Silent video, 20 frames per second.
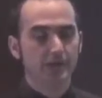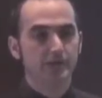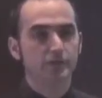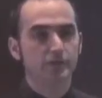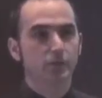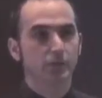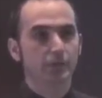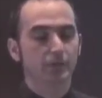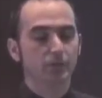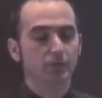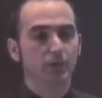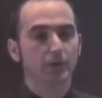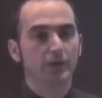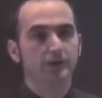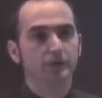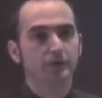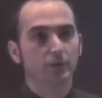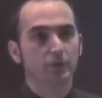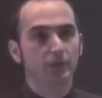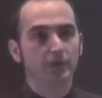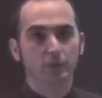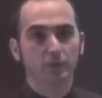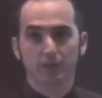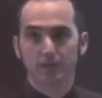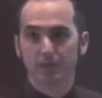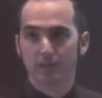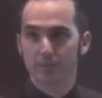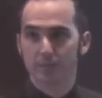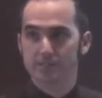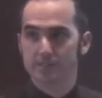I just want to run into really
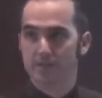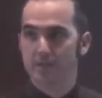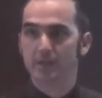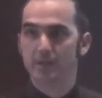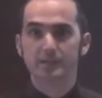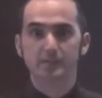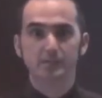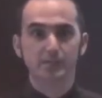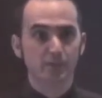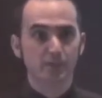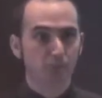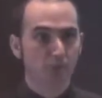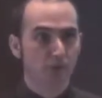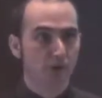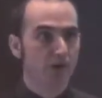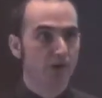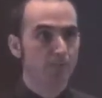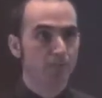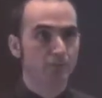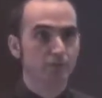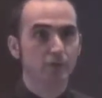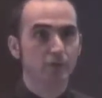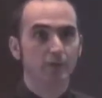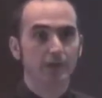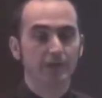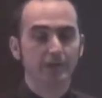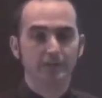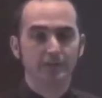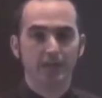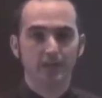quickly because I think it's been brought up so
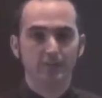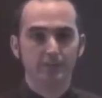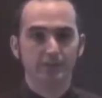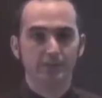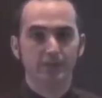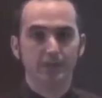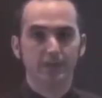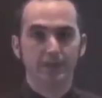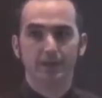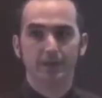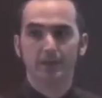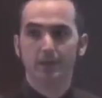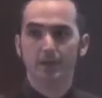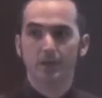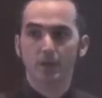many times today.